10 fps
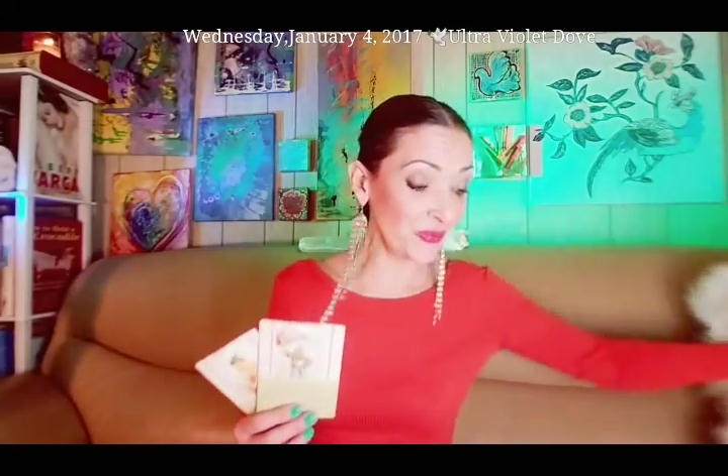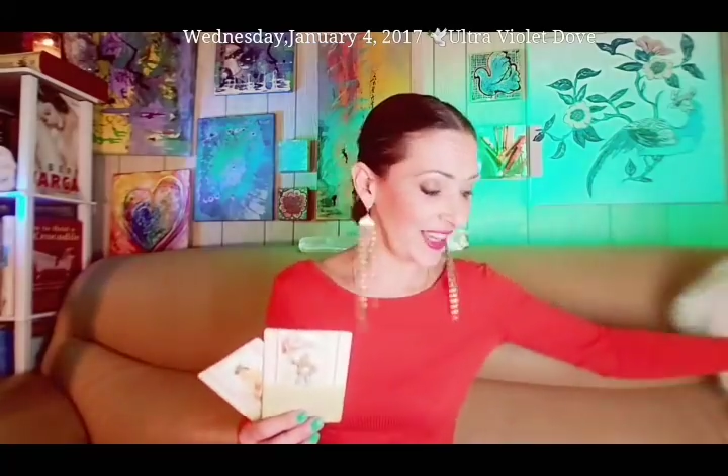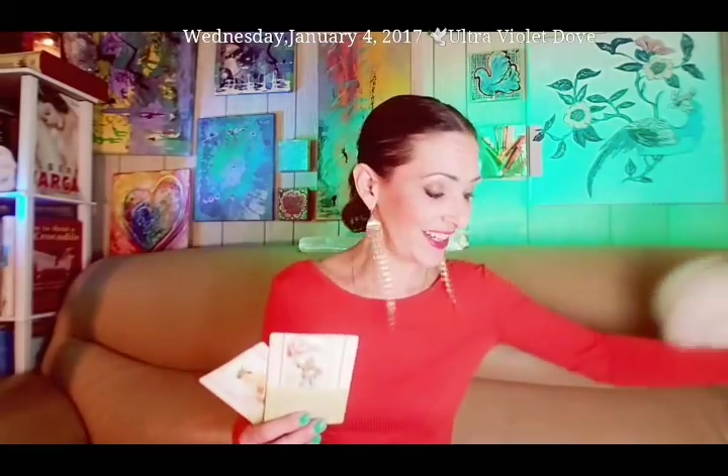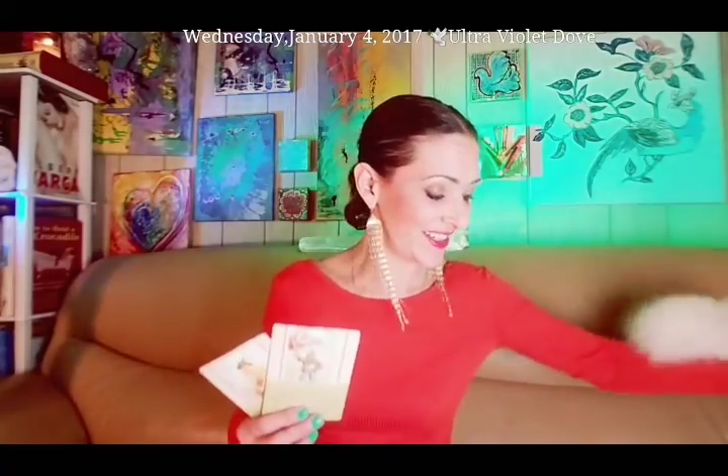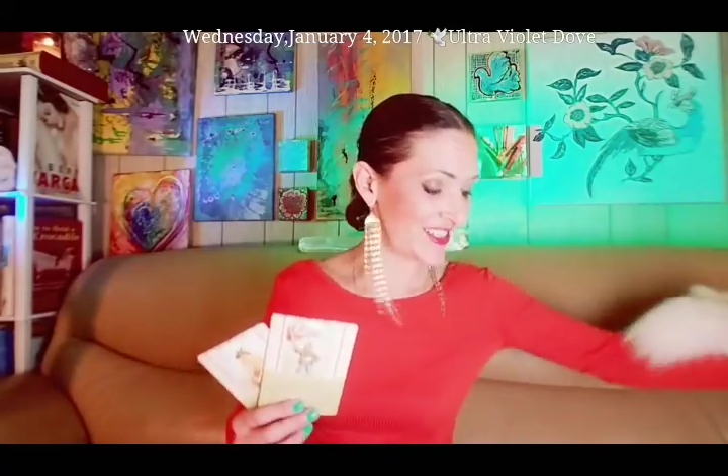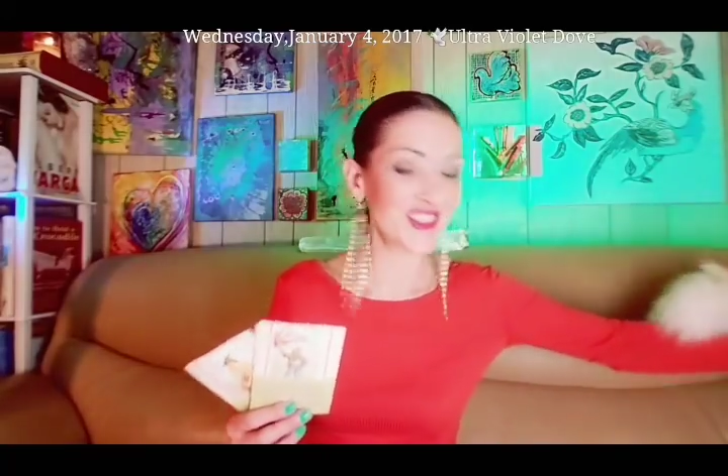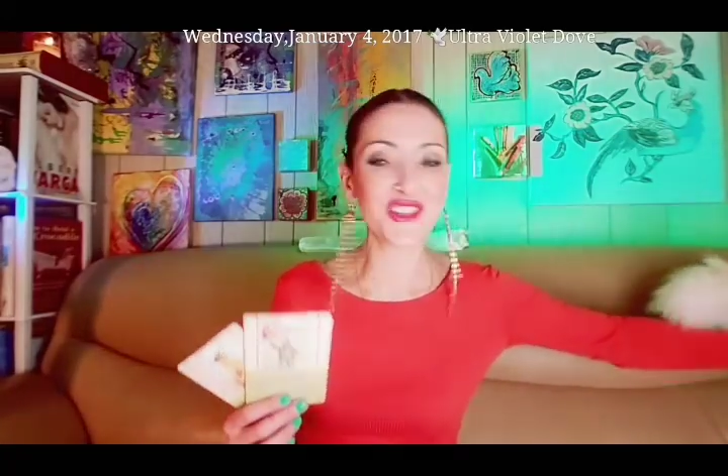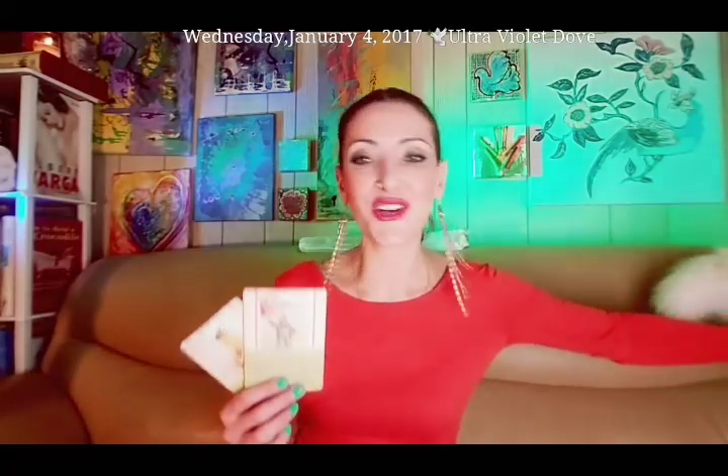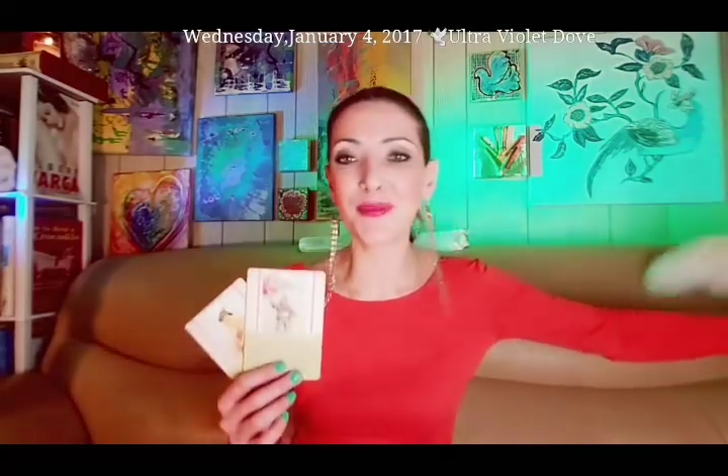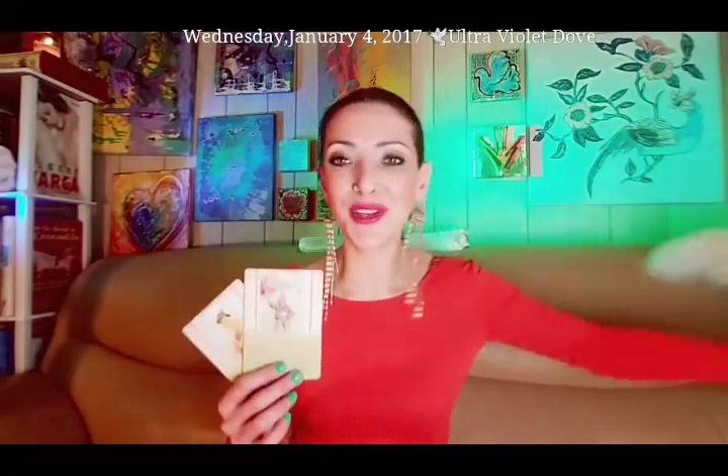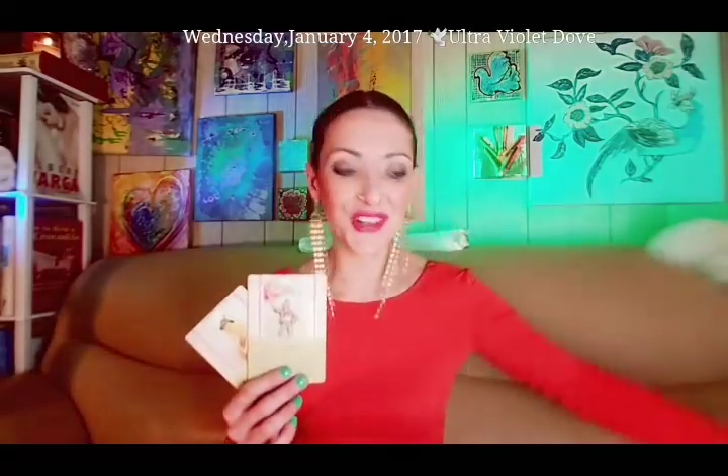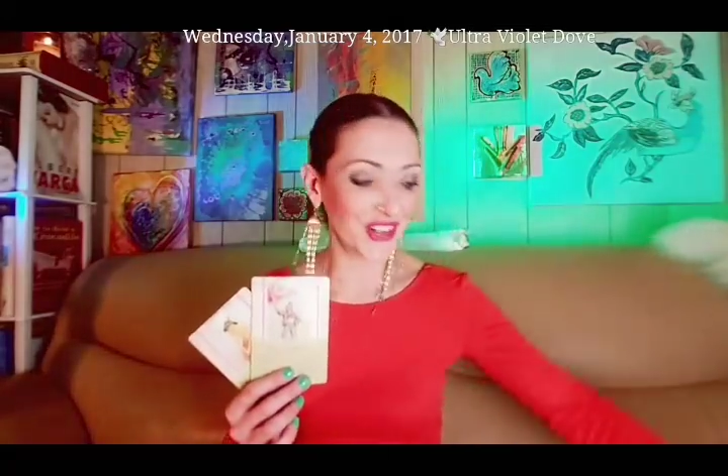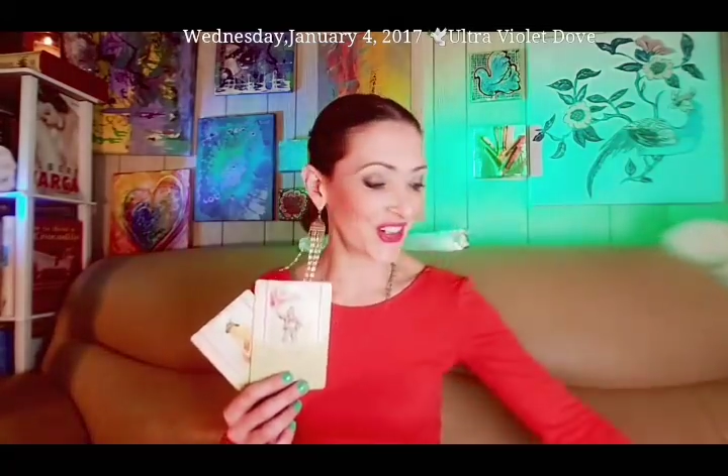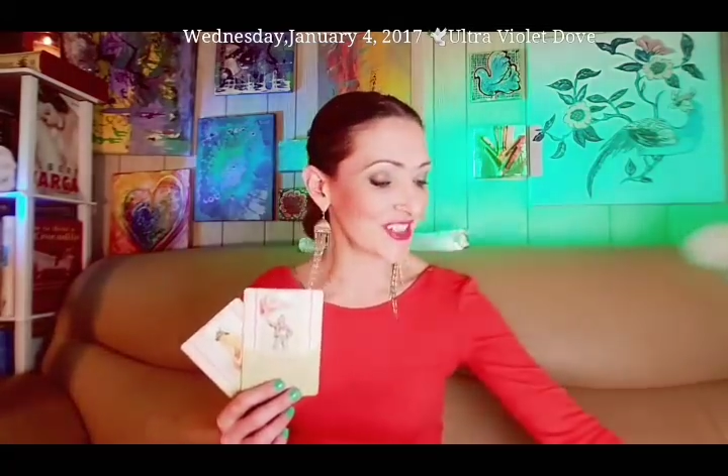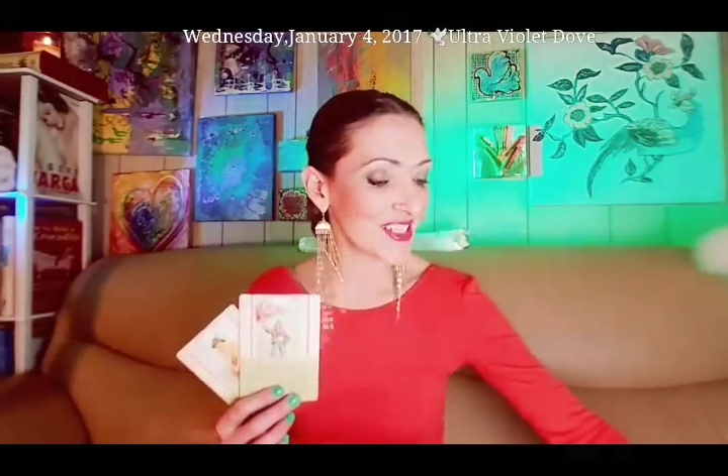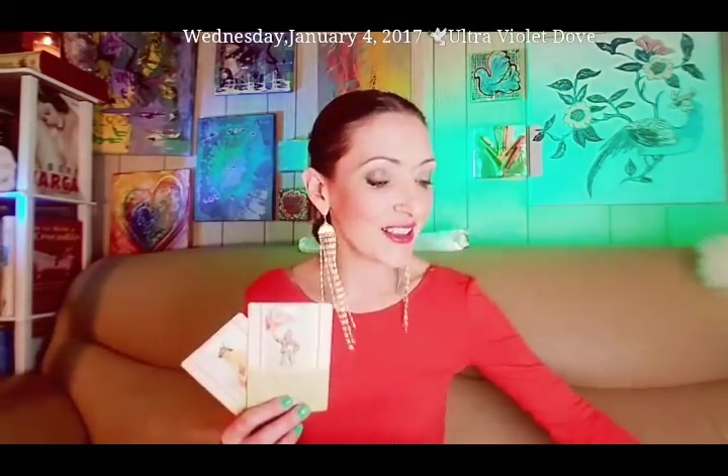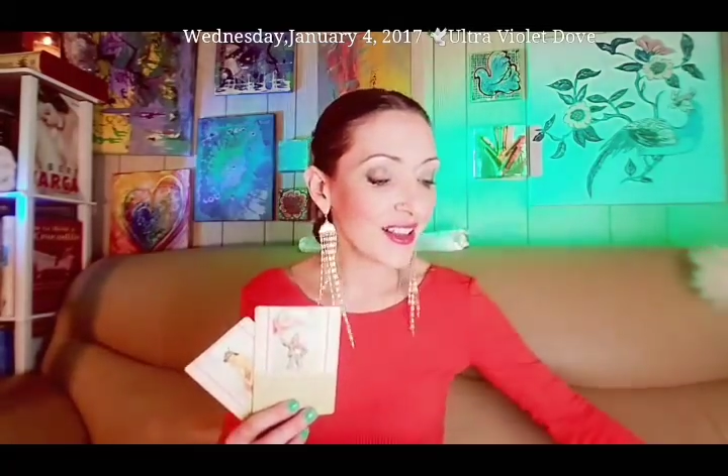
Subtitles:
Max just dropped the cards.